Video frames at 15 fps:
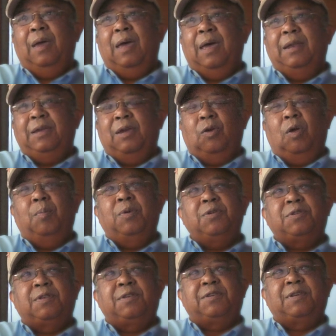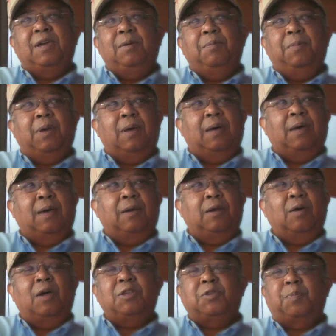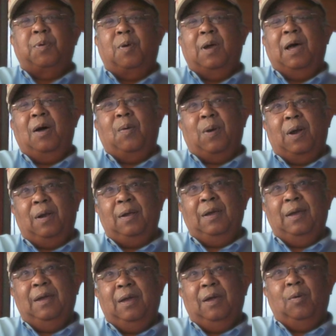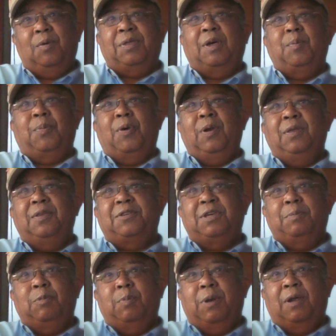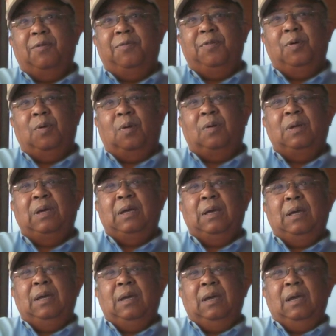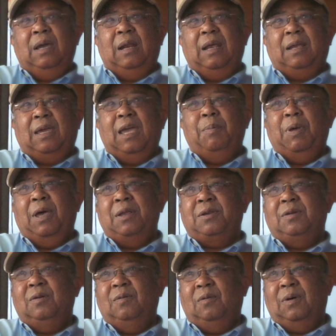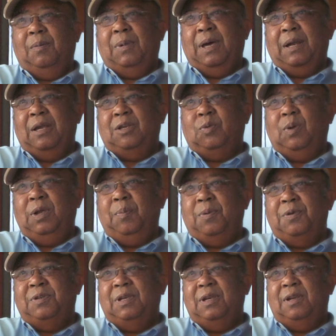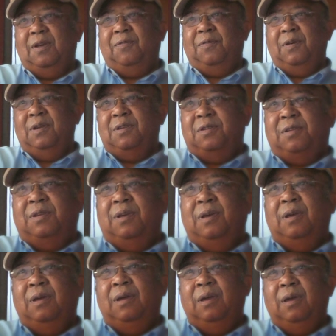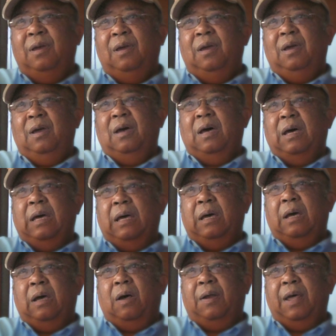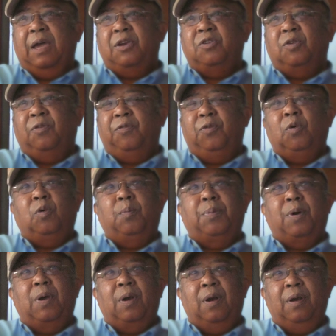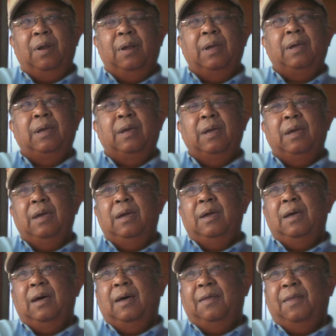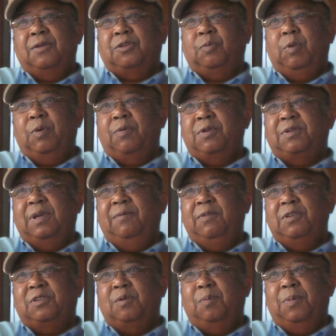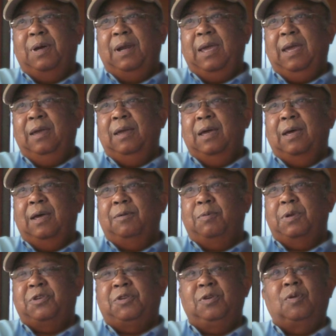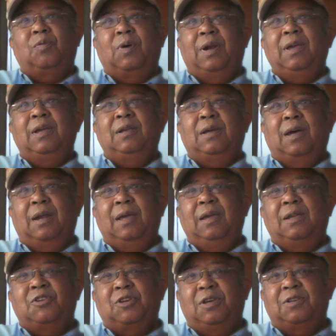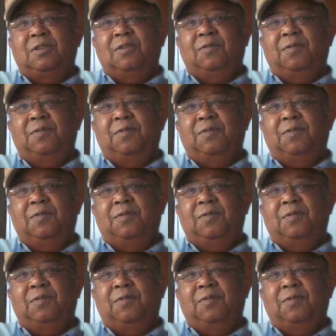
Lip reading: and get almost the same knots per hour without burning the same amount of fuel. And it came out to about a 20% difference on actual fuel burn. So we were saving some money, but still running and gunning and chasing the